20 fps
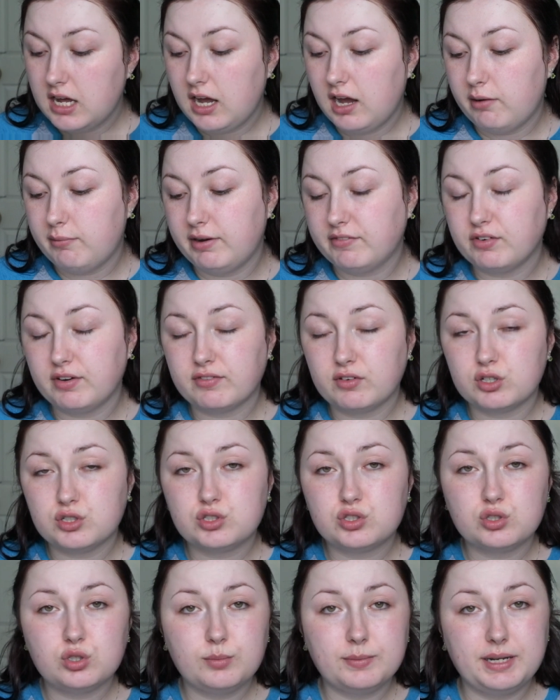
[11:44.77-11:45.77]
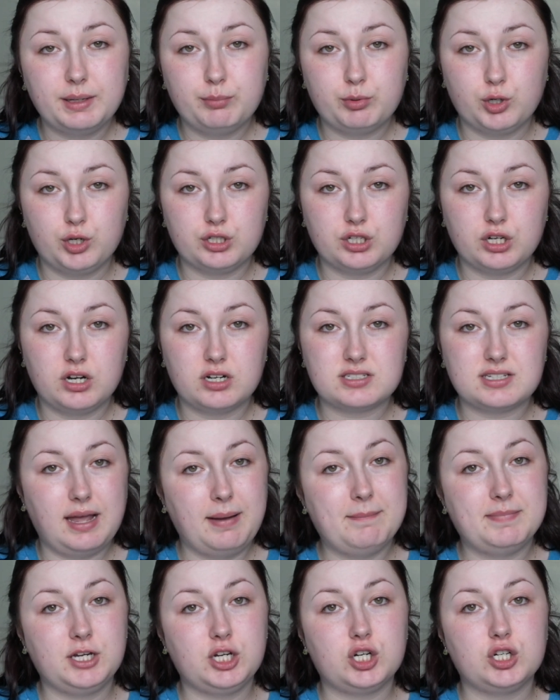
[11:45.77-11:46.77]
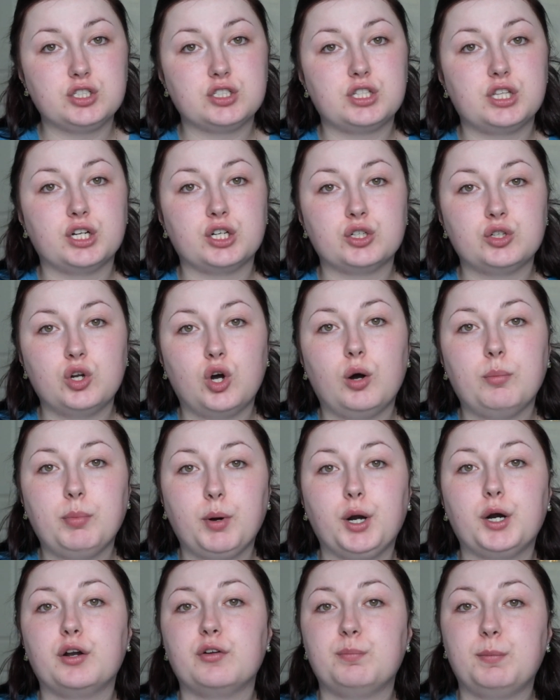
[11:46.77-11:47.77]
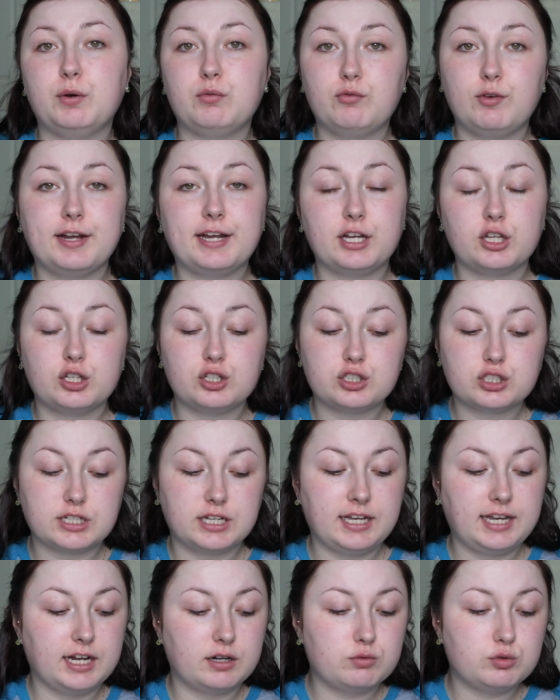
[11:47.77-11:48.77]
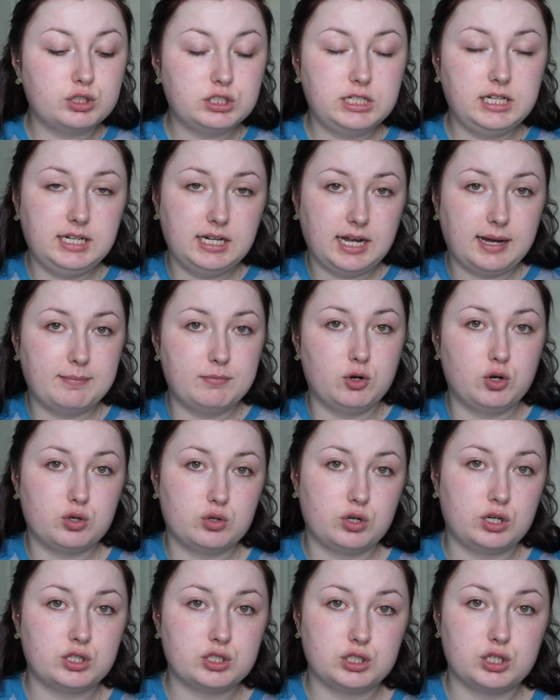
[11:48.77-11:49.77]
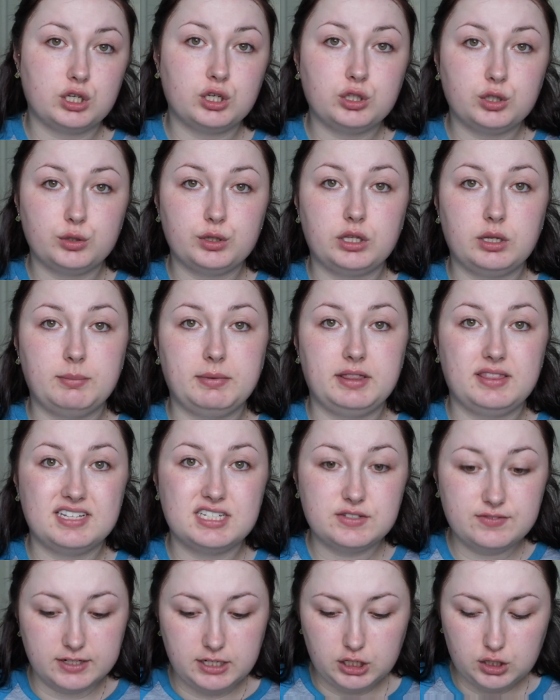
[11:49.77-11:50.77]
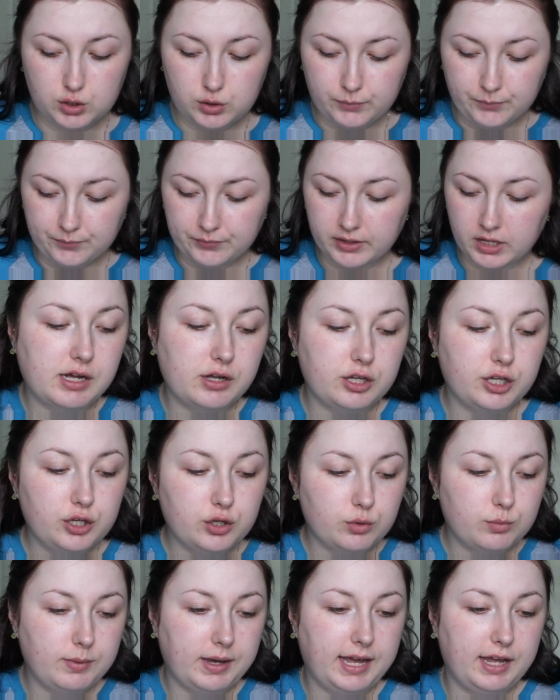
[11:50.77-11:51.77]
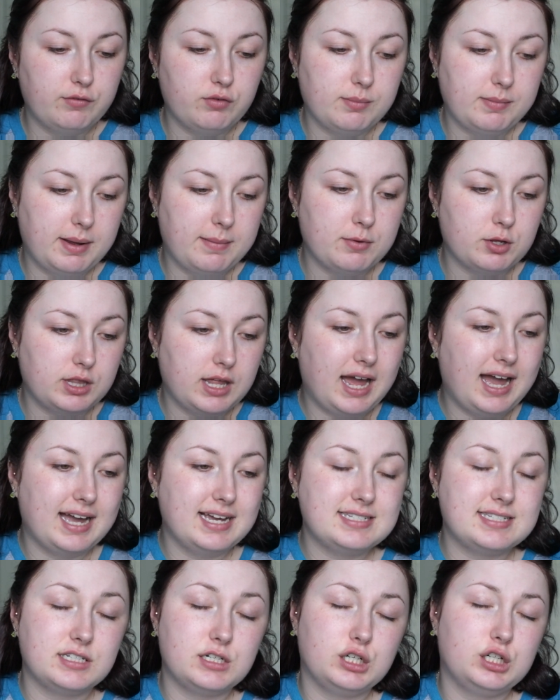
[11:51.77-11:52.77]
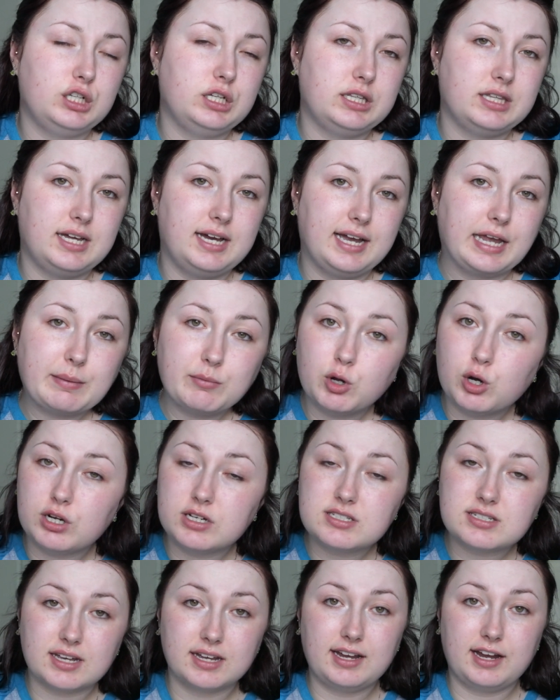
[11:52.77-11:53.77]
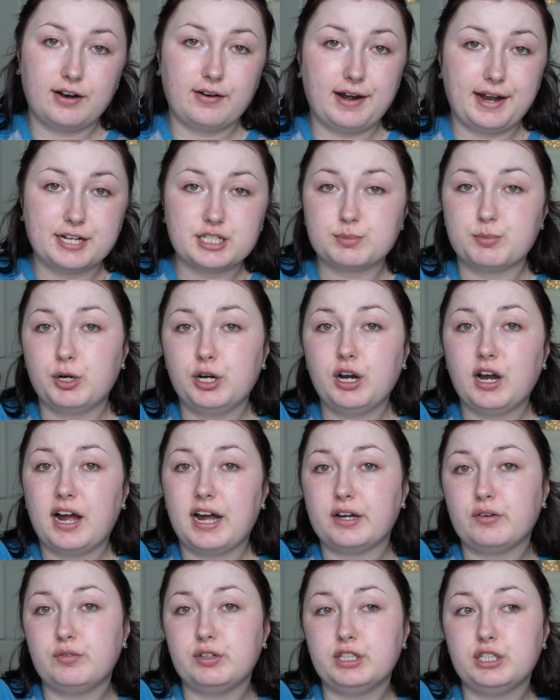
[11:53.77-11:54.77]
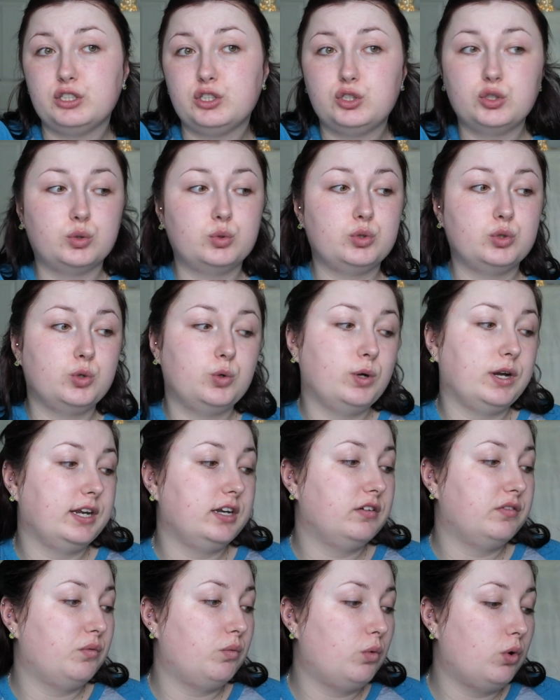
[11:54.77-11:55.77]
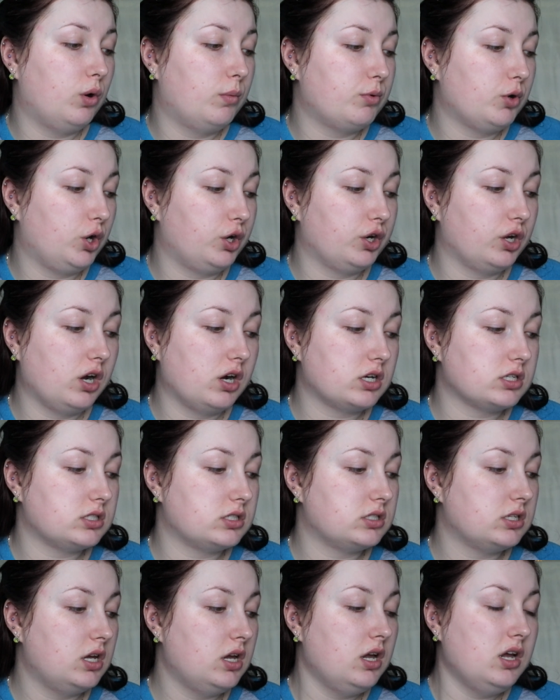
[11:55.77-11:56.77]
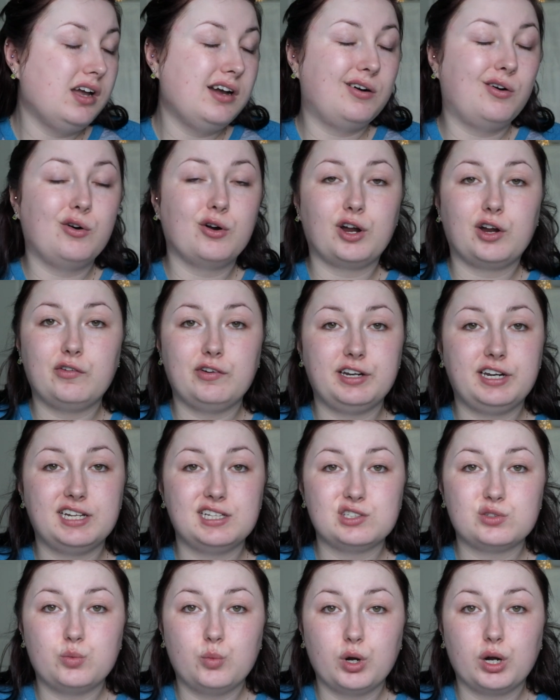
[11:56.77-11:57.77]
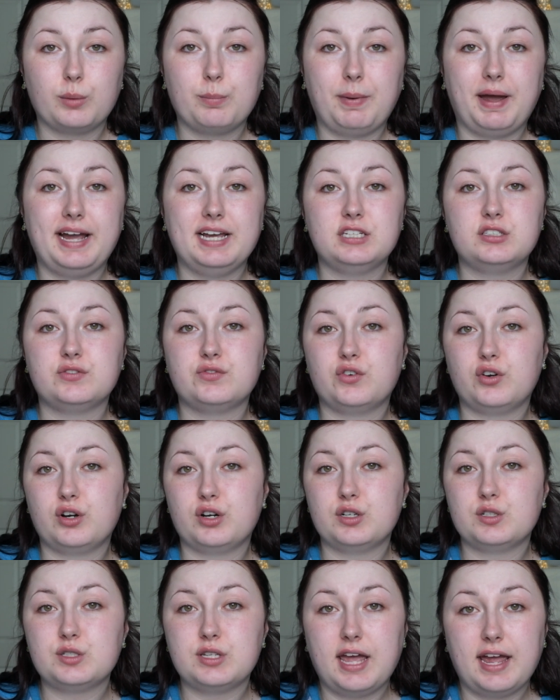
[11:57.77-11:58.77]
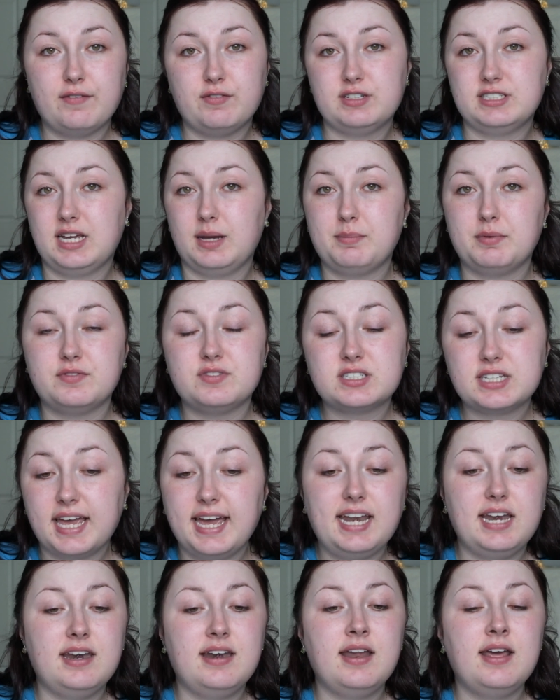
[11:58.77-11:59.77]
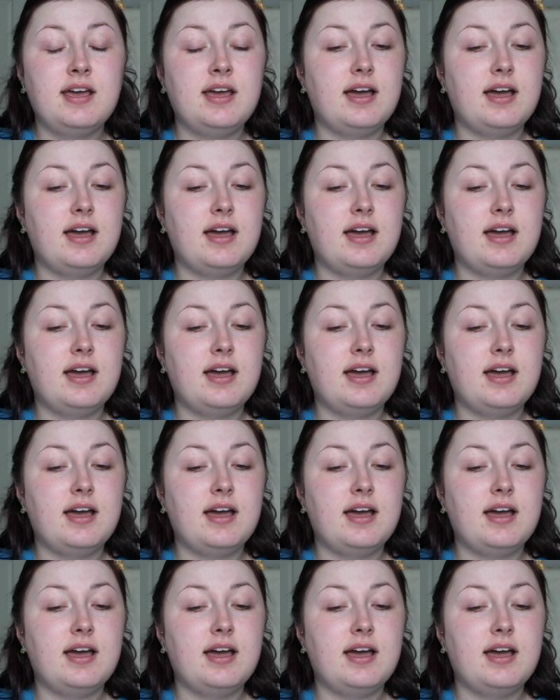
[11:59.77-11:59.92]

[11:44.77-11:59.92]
However, I've got so many products, and because they're not part of my regular skincare routine, I'm not going to include them in this video. You may remember that I said earlier that I am not a skincare expert. I really don't know kind of what products or ingredients work best for every type of skin.